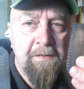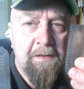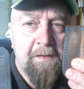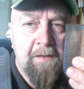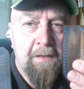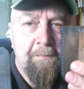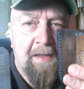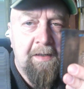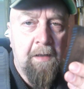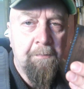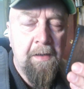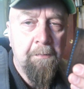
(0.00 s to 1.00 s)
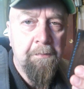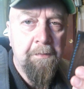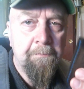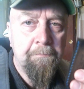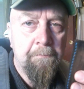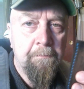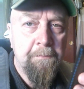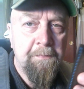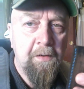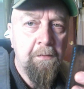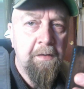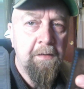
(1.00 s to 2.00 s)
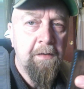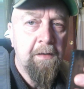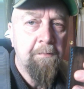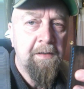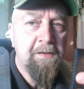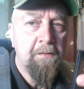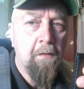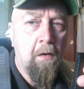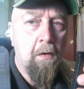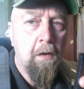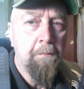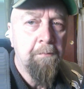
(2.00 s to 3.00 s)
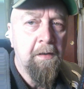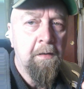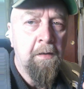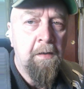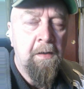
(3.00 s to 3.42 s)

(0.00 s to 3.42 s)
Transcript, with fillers: that they might not be able to do it, that'd be too hard. But